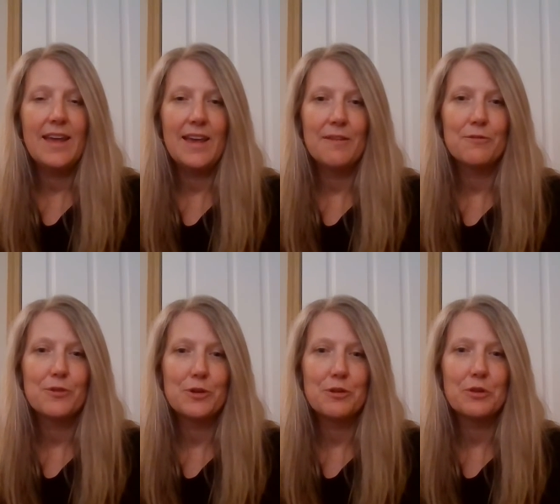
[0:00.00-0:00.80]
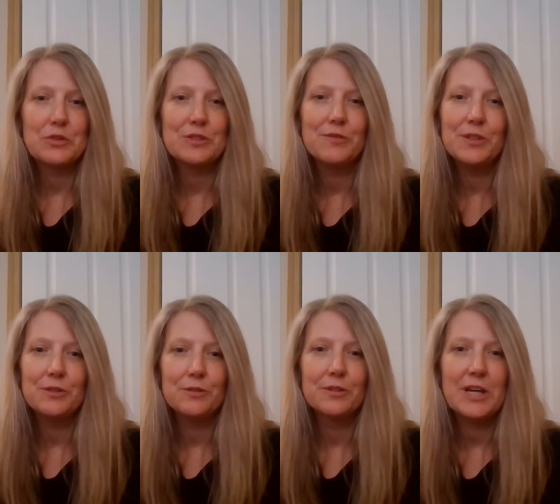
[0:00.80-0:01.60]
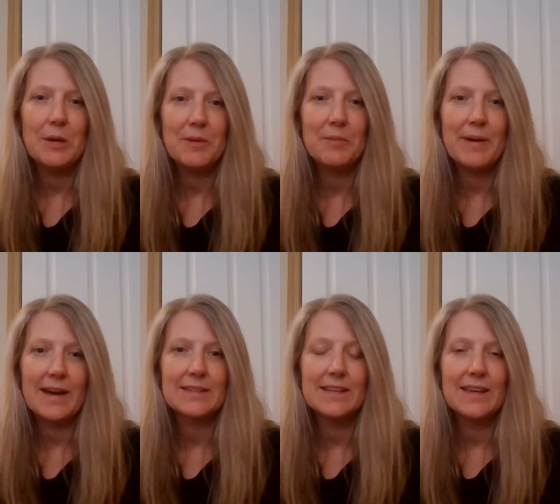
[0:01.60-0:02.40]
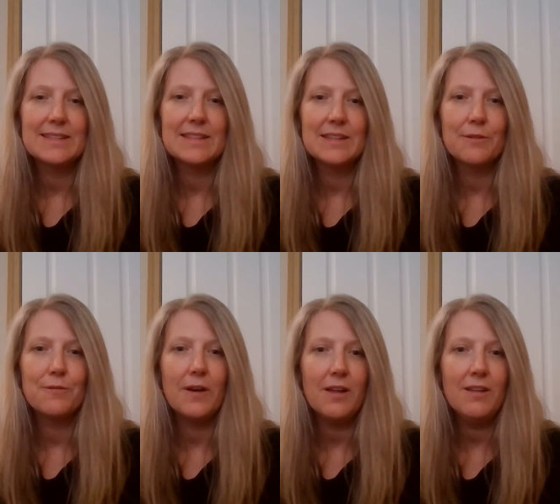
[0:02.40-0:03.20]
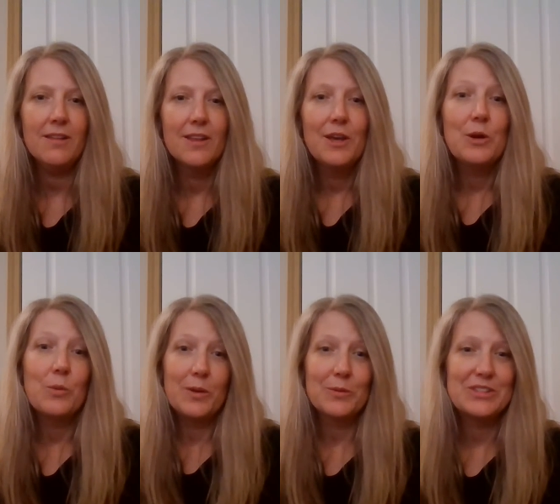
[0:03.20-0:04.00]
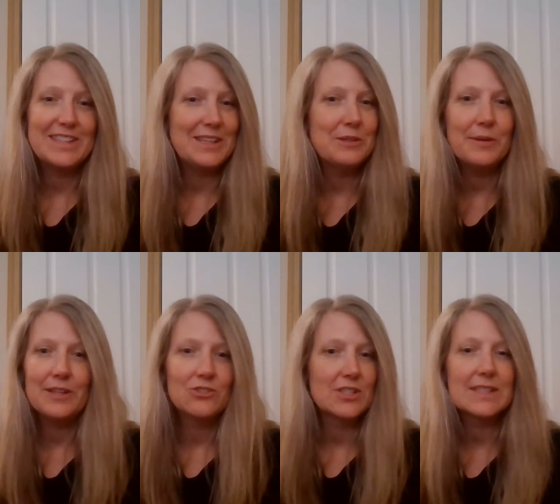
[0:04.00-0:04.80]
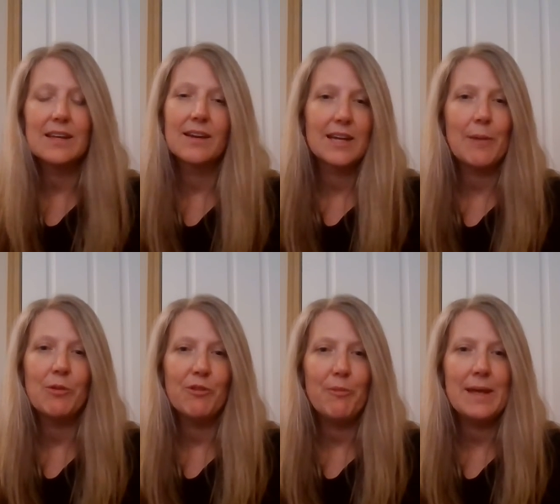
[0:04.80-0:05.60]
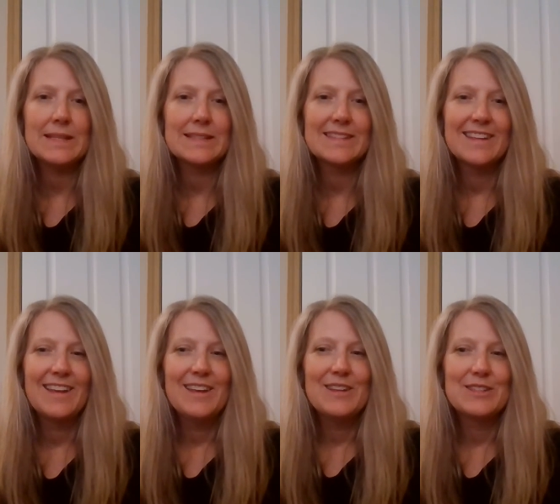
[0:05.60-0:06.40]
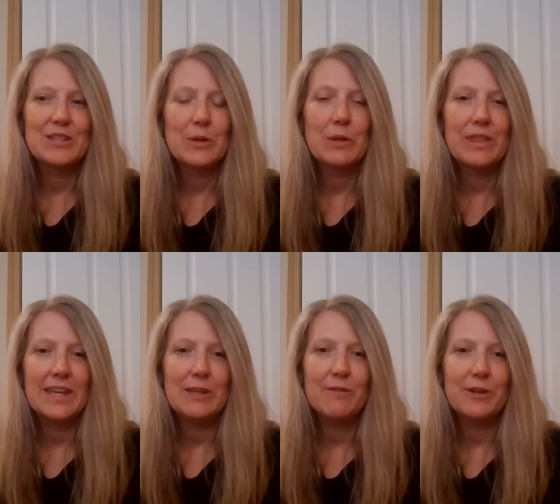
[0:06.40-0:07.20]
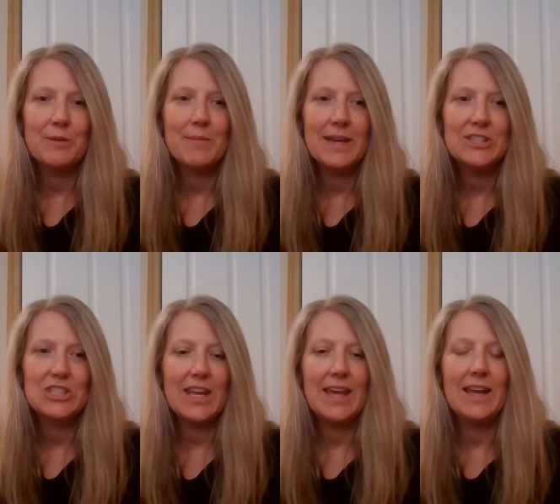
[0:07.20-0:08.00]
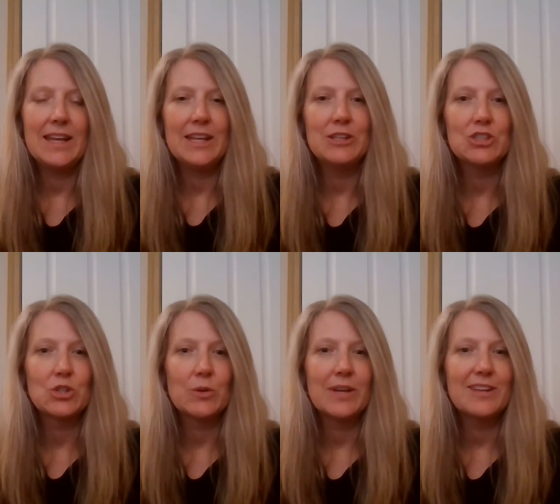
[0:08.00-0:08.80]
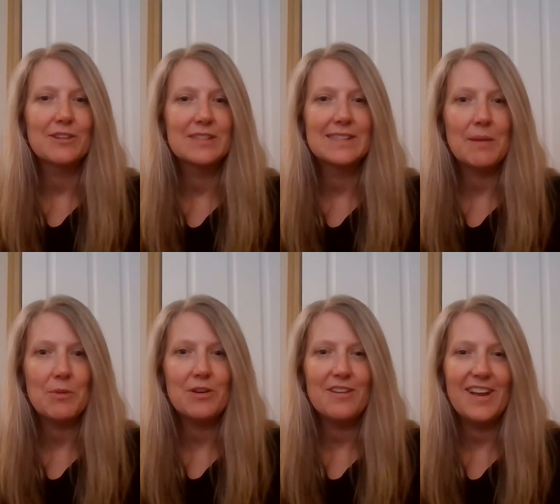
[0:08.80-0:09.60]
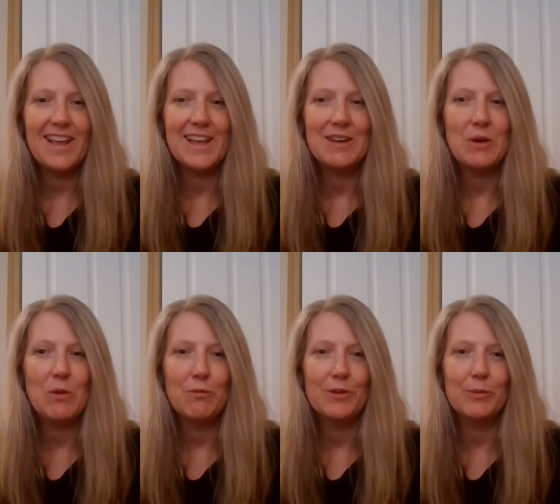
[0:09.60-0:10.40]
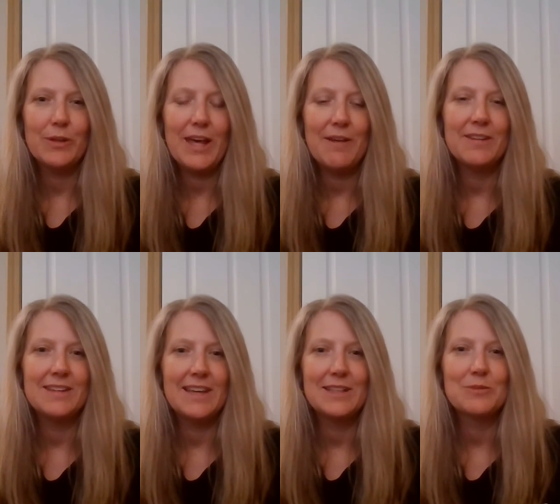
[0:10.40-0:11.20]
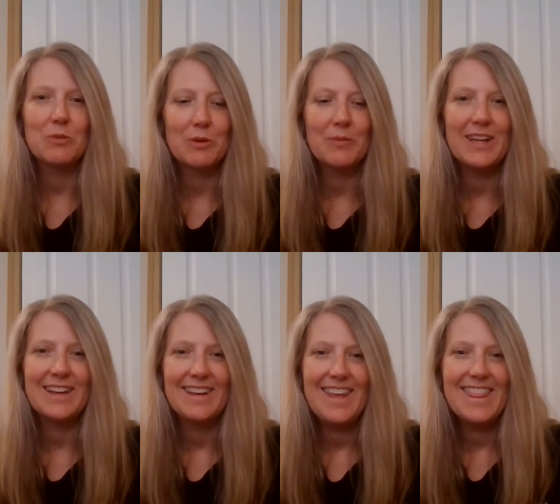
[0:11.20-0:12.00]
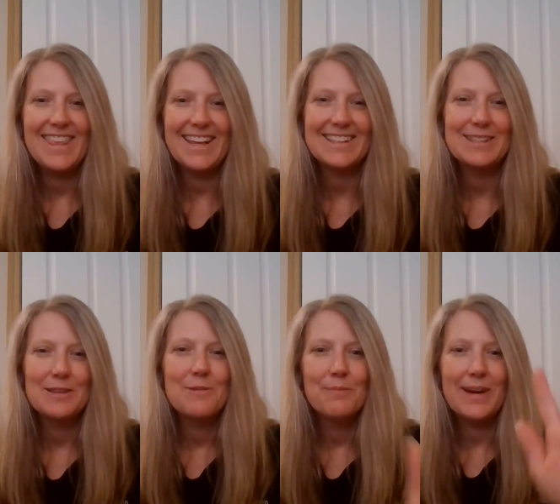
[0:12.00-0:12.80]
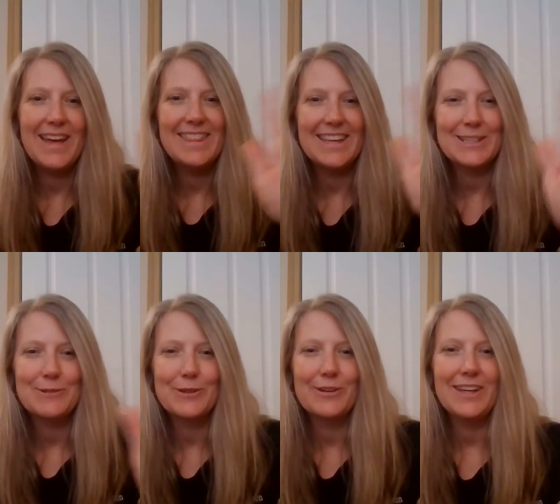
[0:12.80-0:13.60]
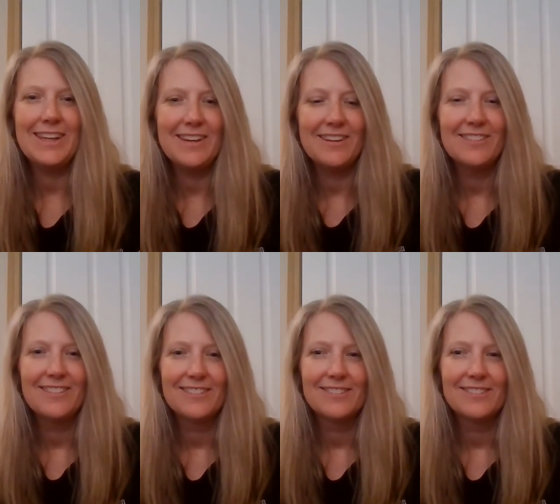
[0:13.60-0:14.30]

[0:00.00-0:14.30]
And for those of you coming back to us in the fall, we will see you in just a couple of months. So thank you very much and enjoy your summer and hopefully we'll have a nice warm one. Thanks. Bye. Thanks for a great year.